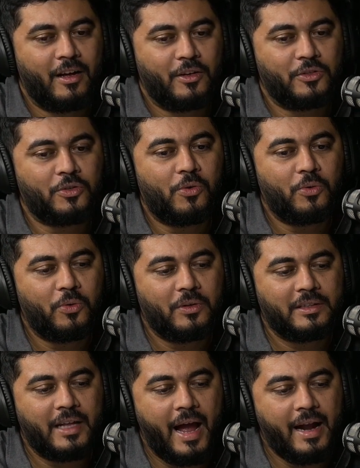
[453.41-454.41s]
So
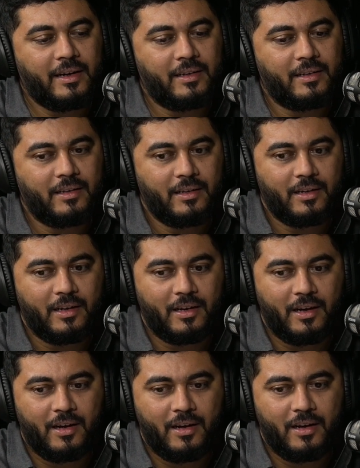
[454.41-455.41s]
that
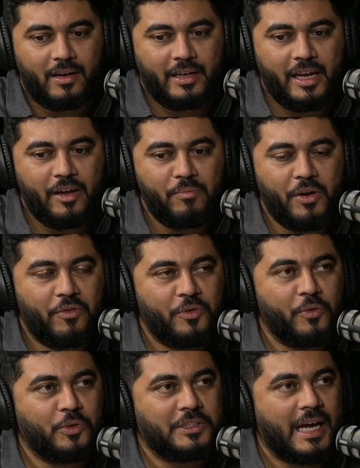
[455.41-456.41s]
gave me a
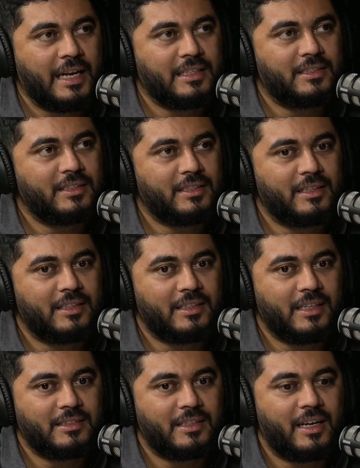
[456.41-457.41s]
few challenges, in the
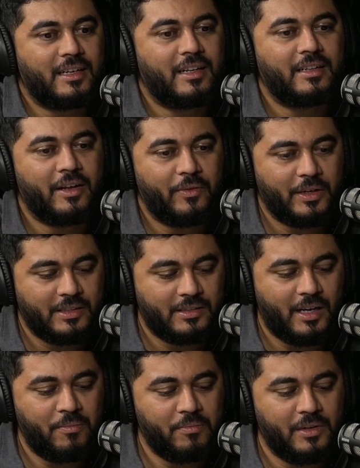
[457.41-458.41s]
sense that there were
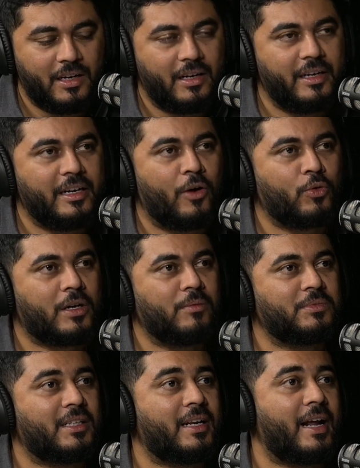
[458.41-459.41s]
some learning
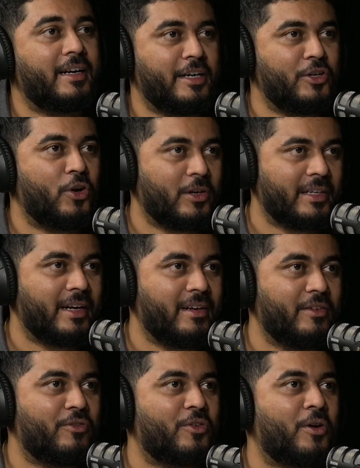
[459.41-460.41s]
outcomes that I did not get
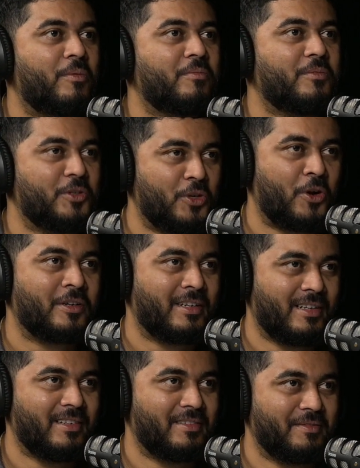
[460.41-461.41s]
from
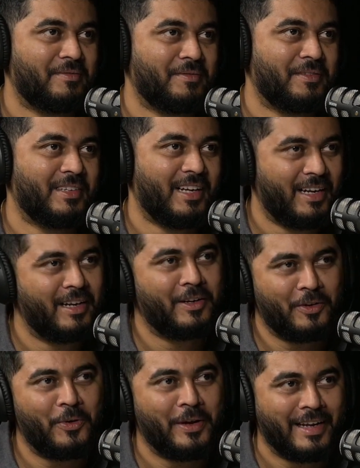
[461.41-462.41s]
not
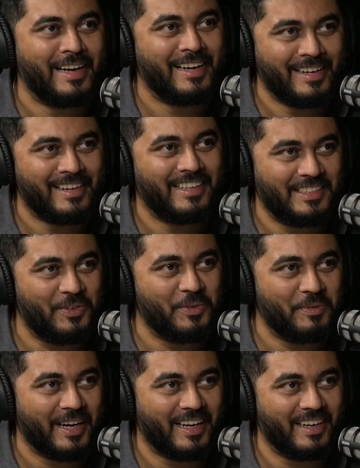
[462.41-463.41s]
going a little crazy with
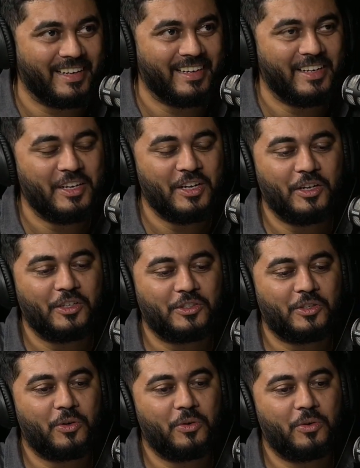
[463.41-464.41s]
my car. Yeah.
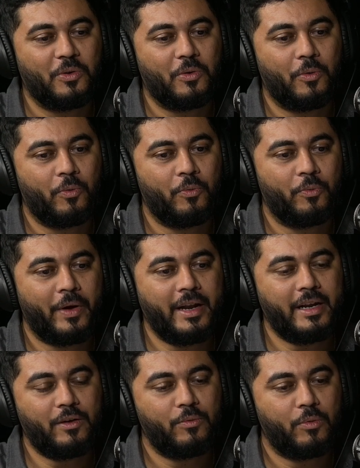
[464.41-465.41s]
So when
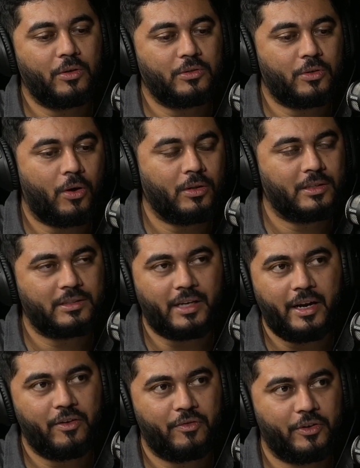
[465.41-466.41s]
it was on the
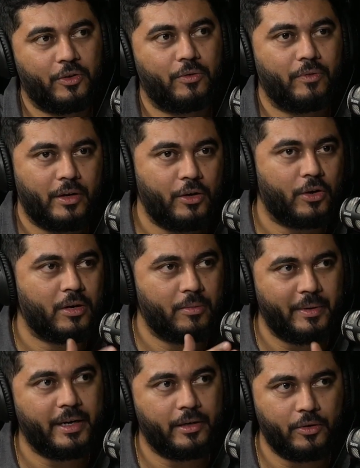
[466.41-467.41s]
side of a dune, when you're on a
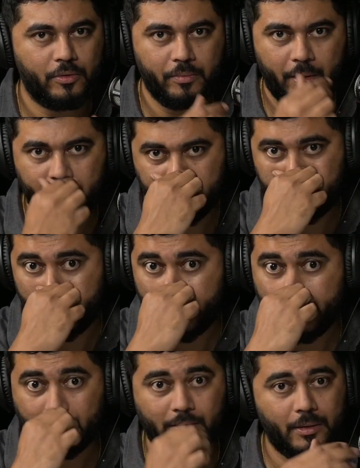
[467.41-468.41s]
bigger dune, maybe
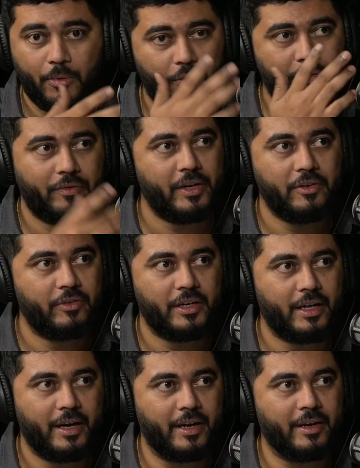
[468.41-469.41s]
say it's about 15
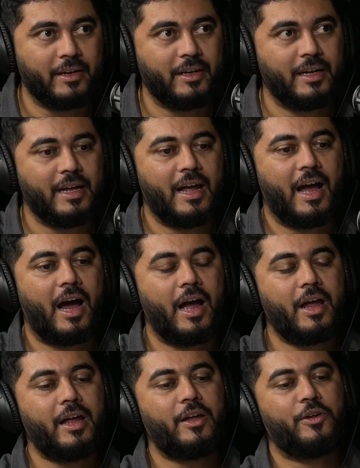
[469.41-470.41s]
feet high,
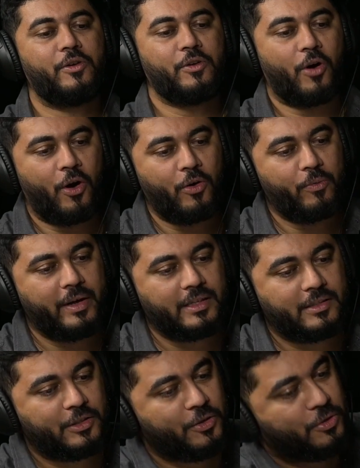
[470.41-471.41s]
I
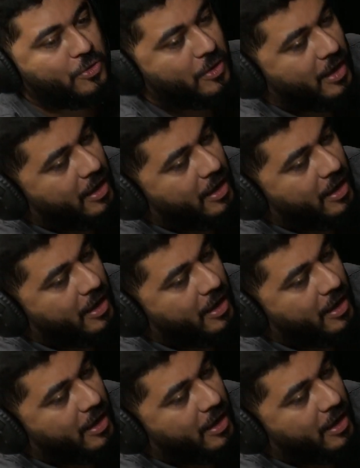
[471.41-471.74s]
always used to